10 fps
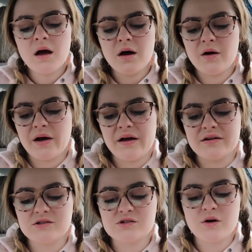
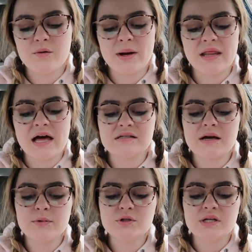Okay, so my last
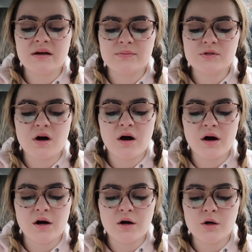couple tips
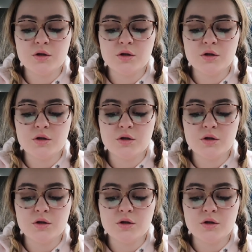are,